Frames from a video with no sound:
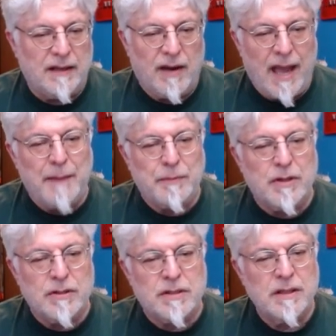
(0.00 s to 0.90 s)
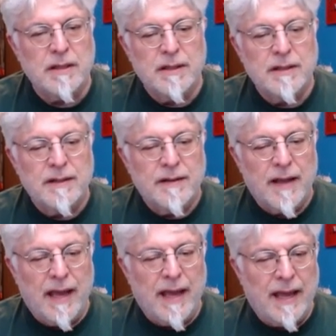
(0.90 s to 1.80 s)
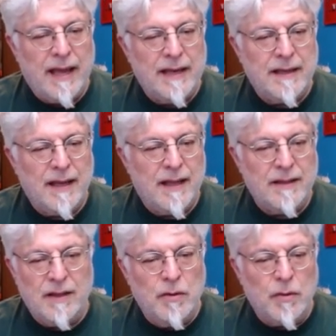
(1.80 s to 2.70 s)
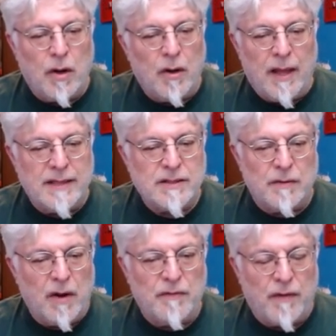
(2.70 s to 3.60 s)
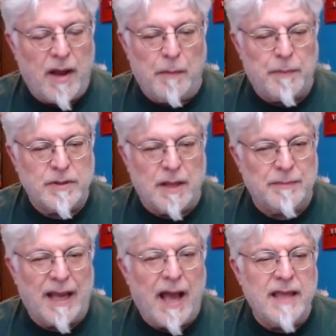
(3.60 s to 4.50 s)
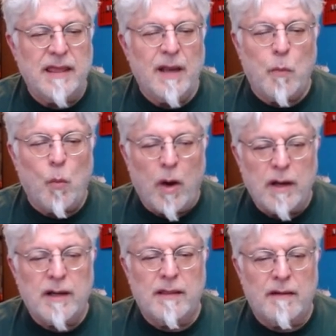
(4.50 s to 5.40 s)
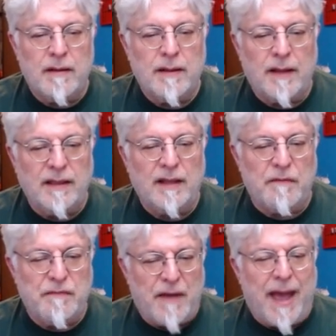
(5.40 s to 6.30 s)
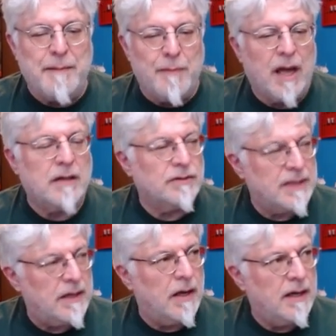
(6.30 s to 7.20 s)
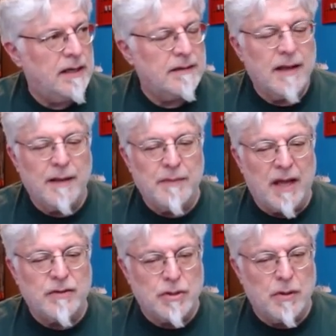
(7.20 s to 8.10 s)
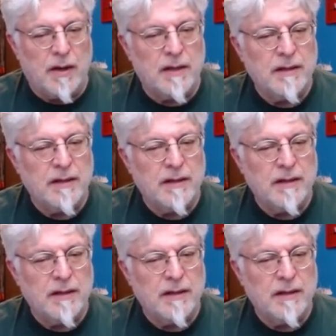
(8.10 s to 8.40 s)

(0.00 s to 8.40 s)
their captors. And the new girl has to run for help or something. I think the fat model's in on it. I'm not sure.